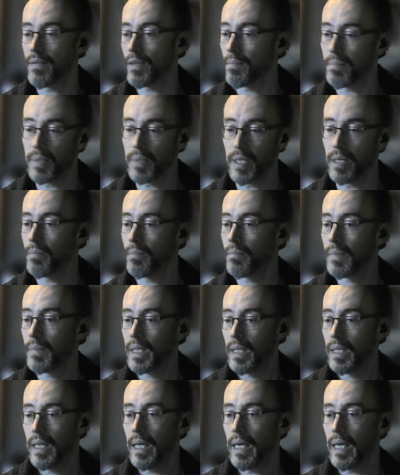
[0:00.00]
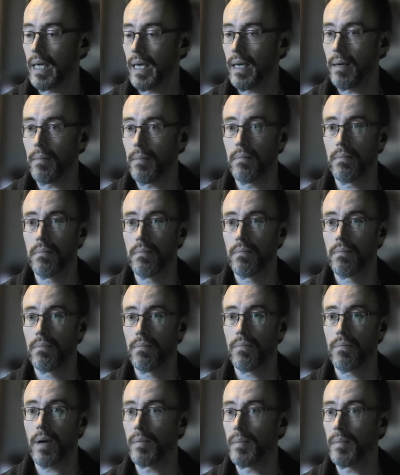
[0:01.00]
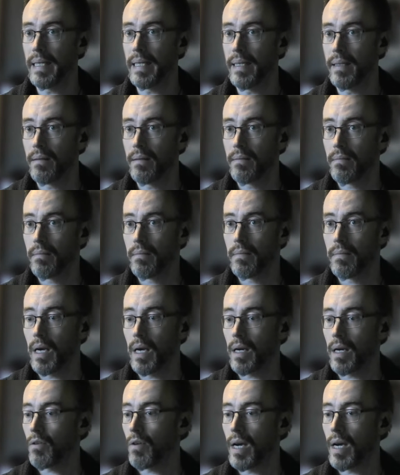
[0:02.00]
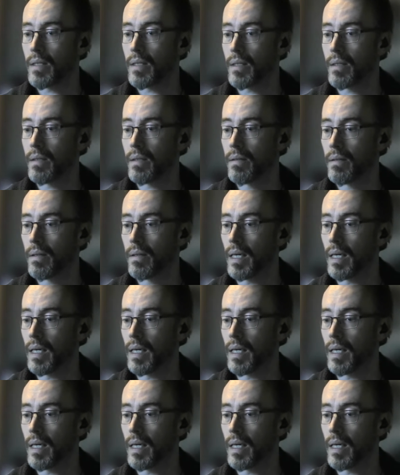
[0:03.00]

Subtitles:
would then be able to would deliver,